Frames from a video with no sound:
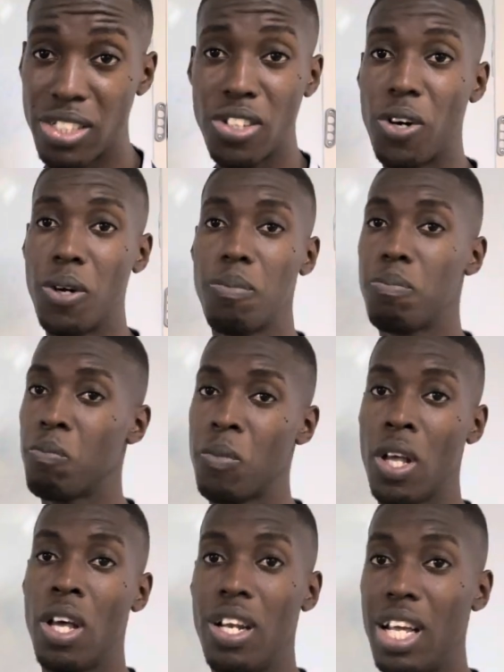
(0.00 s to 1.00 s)
So,
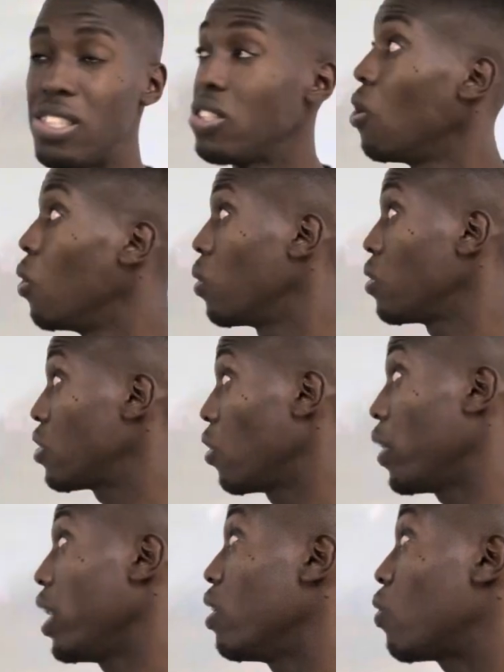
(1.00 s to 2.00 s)
let's go. So,
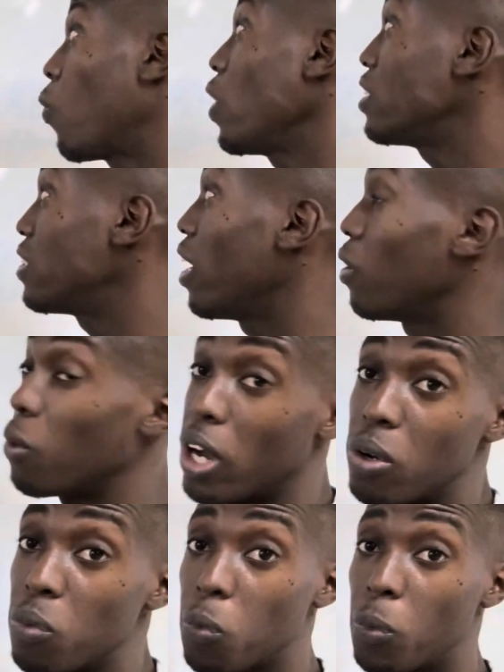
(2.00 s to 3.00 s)
in question
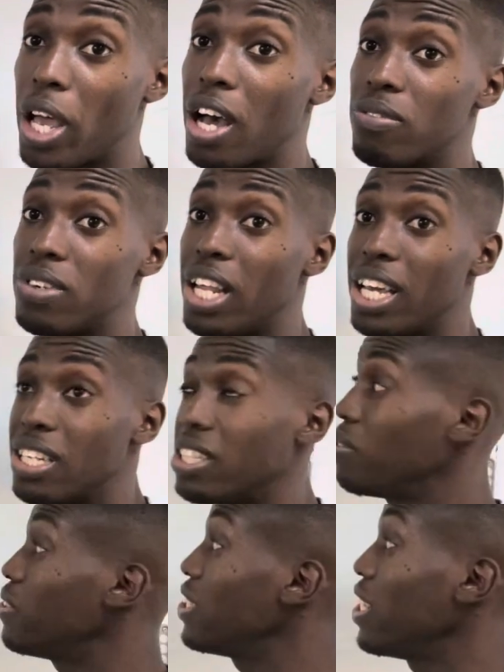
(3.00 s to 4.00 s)
1, we have
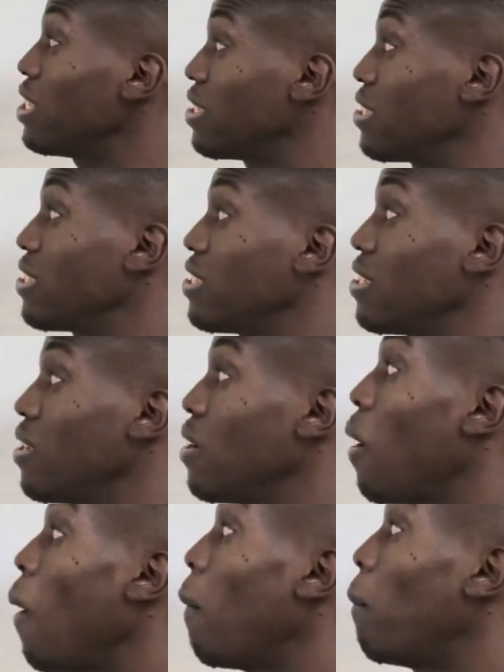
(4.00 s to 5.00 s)
negative 6
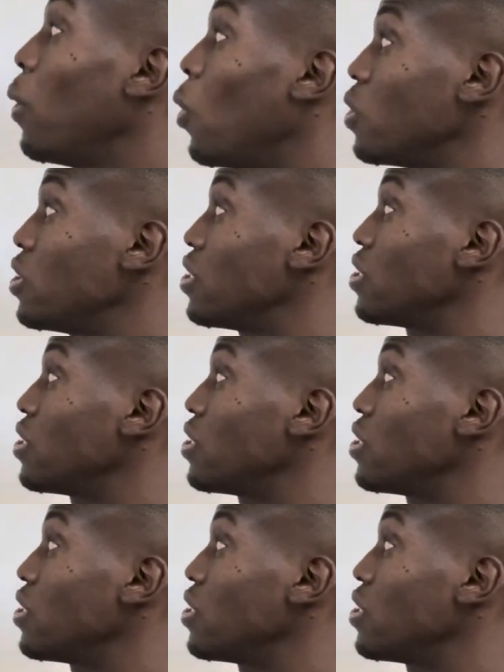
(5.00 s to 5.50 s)
plus